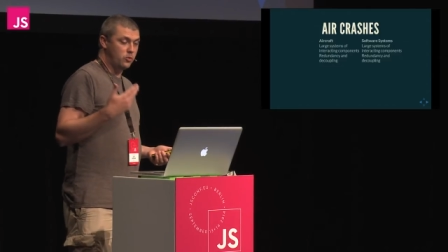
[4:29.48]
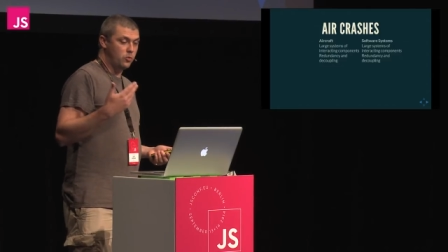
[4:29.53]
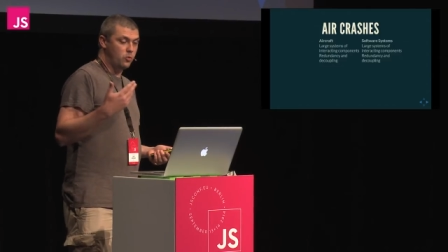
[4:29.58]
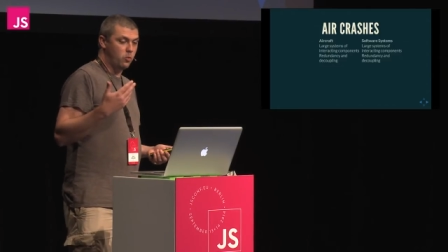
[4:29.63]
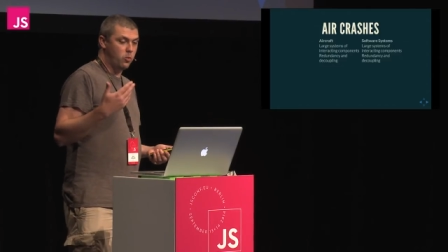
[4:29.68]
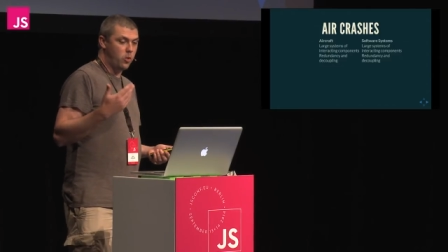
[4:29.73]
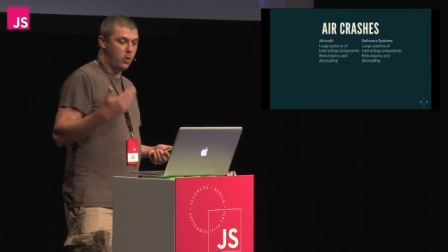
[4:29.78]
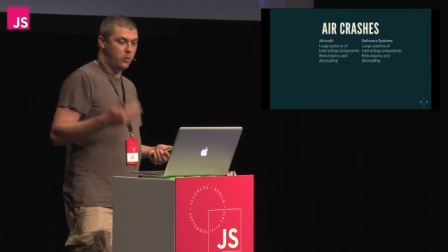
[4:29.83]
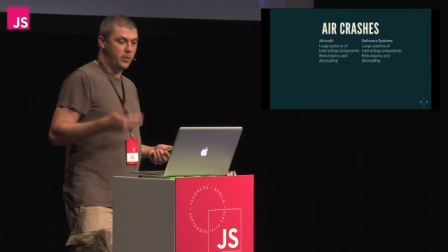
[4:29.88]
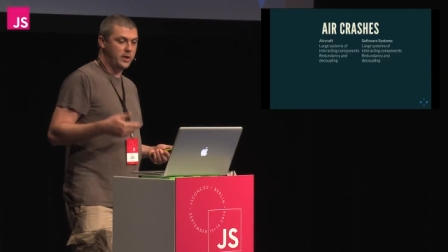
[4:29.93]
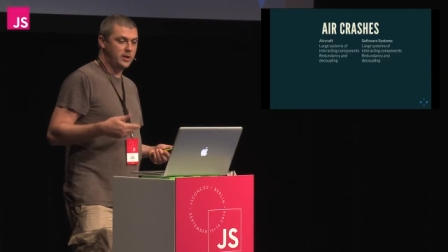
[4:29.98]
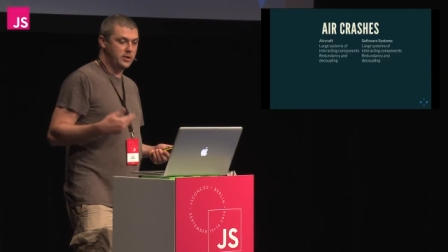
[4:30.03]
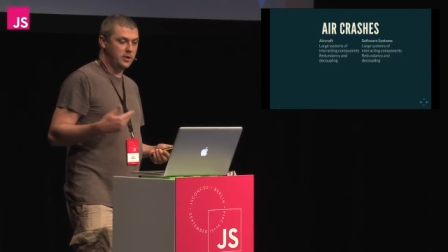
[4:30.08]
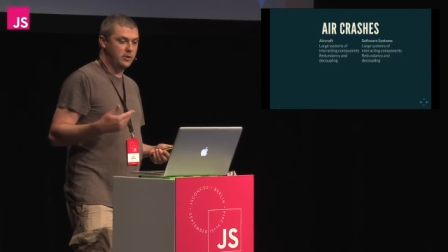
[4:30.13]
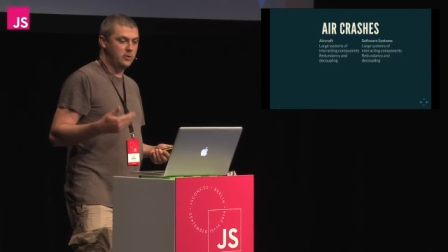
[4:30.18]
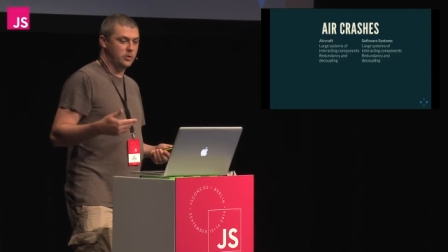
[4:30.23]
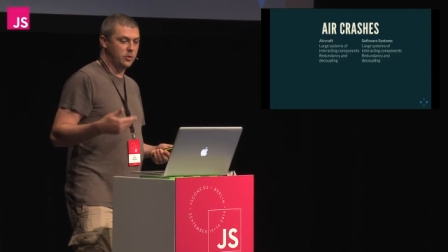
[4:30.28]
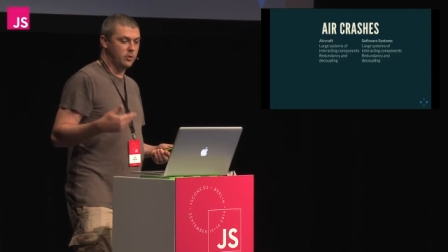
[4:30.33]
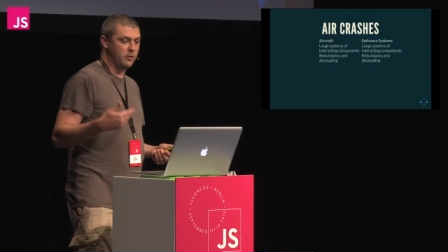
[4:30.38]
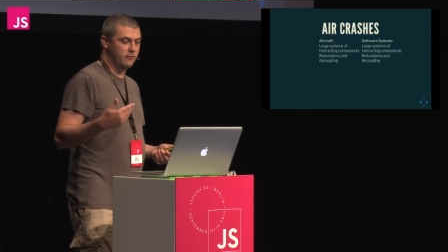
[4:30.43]
what we
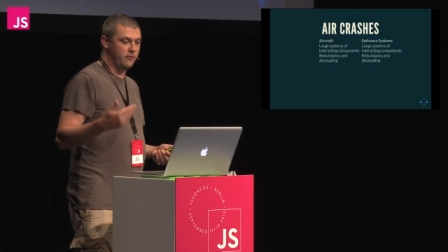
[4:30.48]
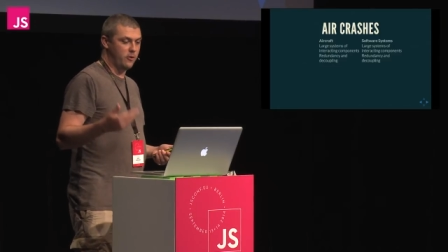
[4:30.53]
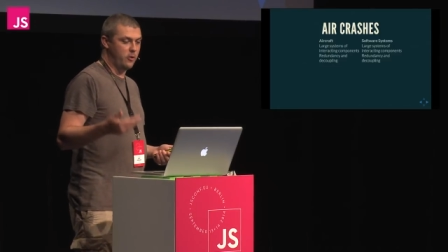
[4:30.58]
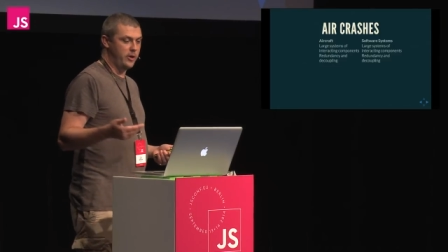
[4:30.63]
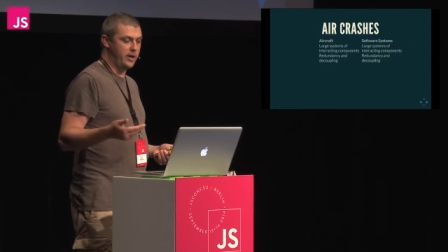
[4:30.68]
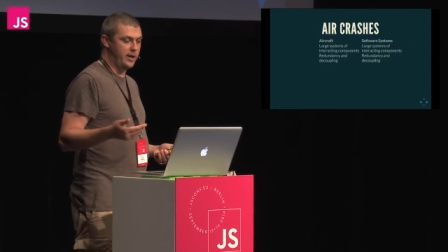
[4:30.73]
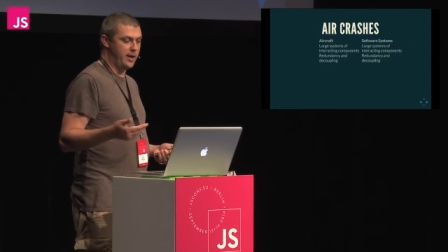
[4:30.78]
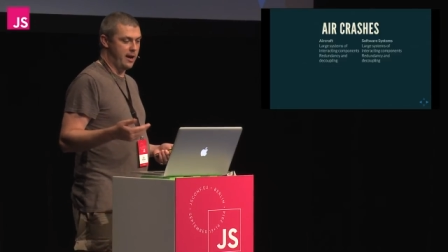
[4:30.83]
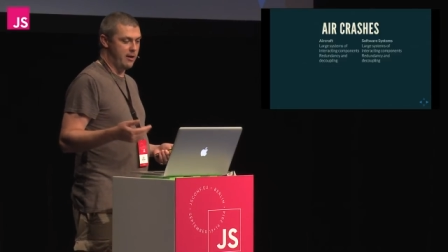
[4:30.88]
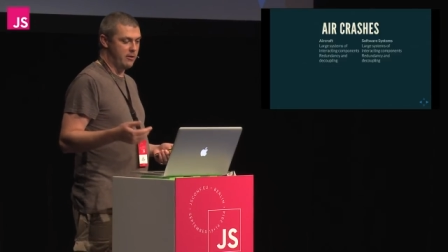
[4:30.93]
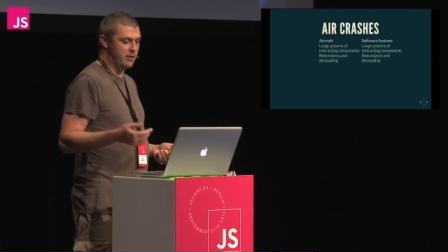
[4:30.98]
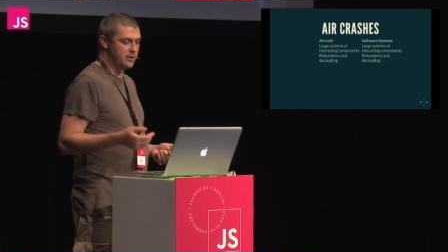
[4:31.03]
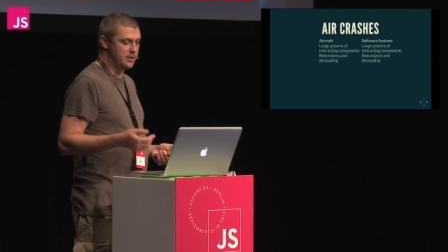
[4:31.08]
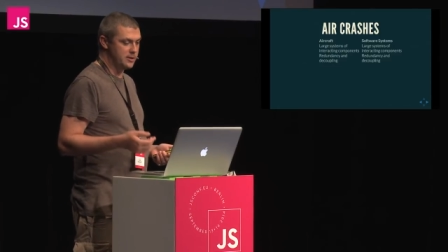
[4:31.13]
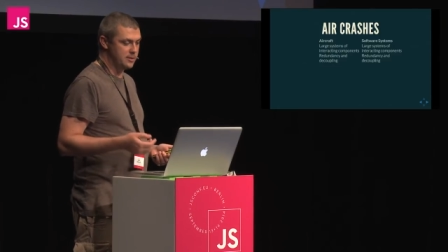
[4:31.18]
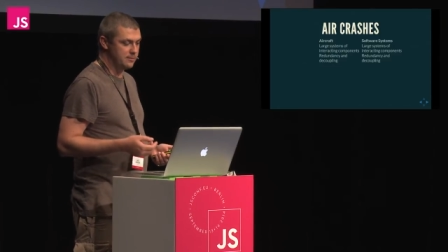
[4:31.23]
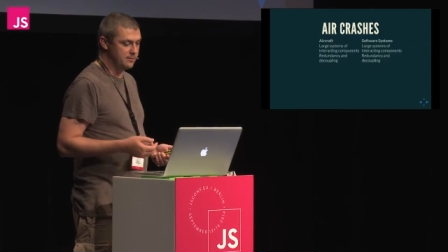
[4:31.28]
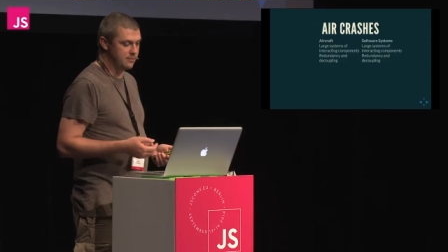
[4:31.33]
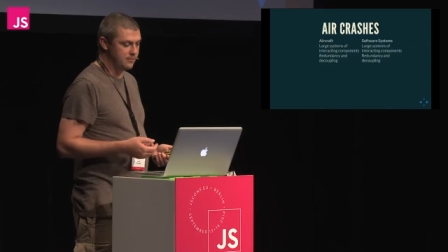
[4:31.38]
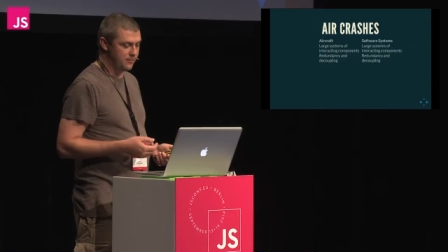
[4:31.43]
do to avoid
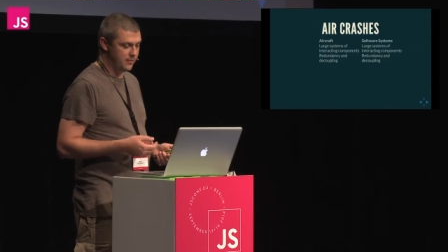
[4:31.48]
errors